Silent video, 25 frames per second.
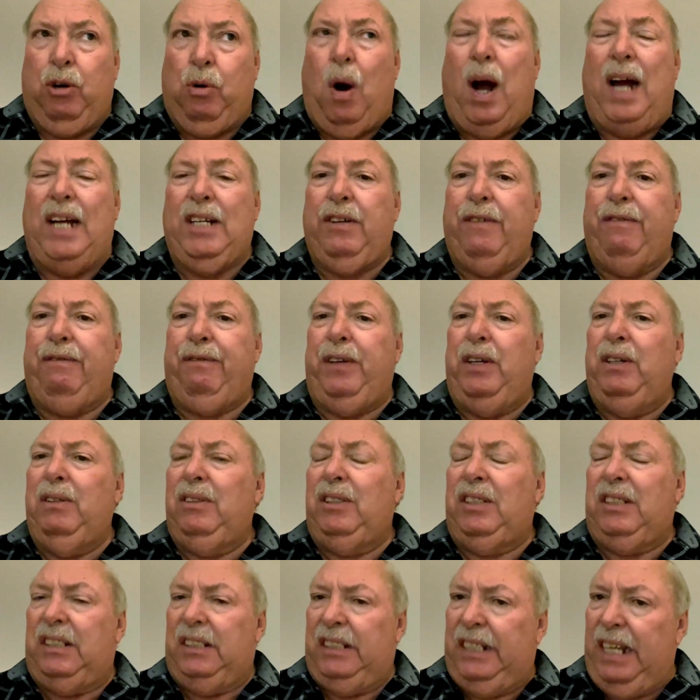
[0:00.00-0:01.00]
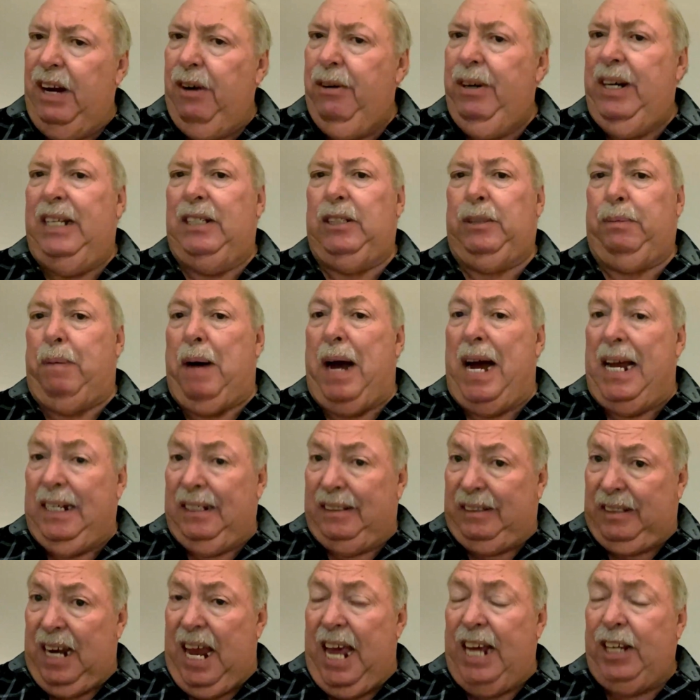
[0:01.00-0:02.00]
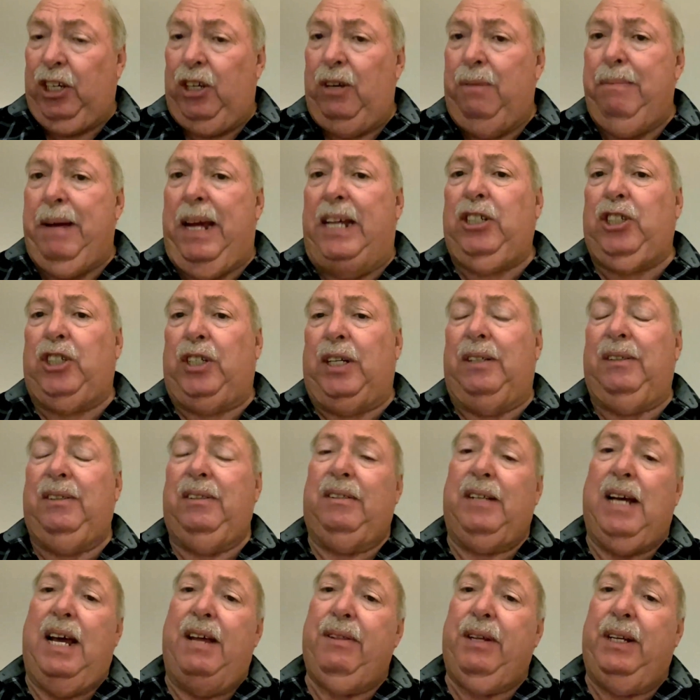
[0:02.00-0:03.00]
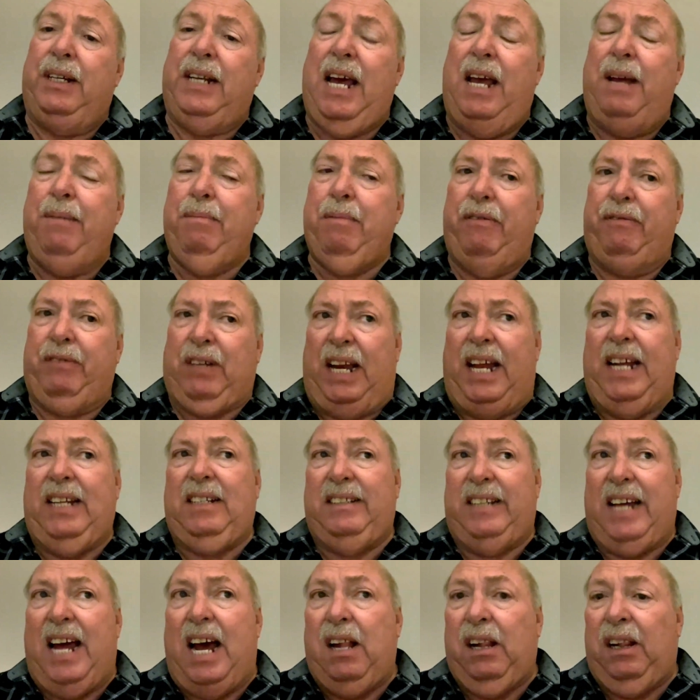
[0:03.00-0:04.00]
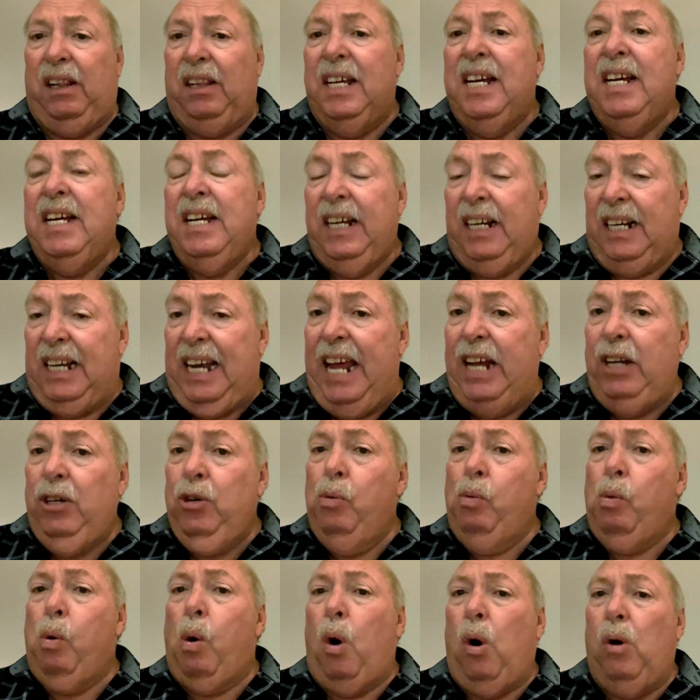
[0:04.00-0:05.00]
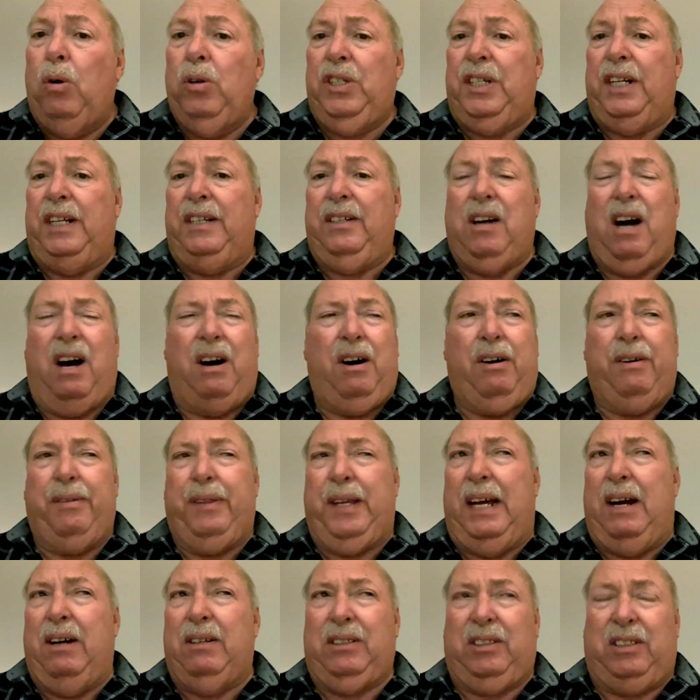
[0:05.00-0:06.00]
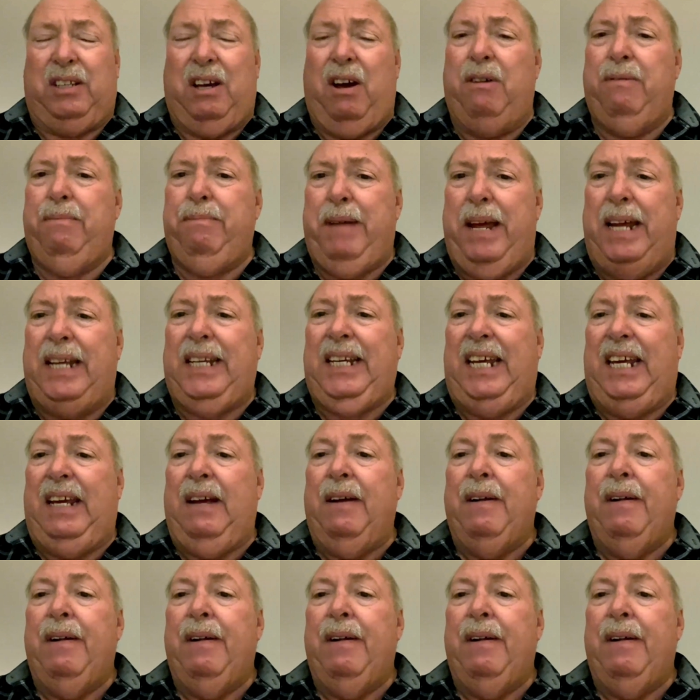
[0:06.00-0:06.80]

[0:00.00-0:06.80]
quite a few serious pilots, like you mentioned, the name of Glenn Warden. Oh, there are so many.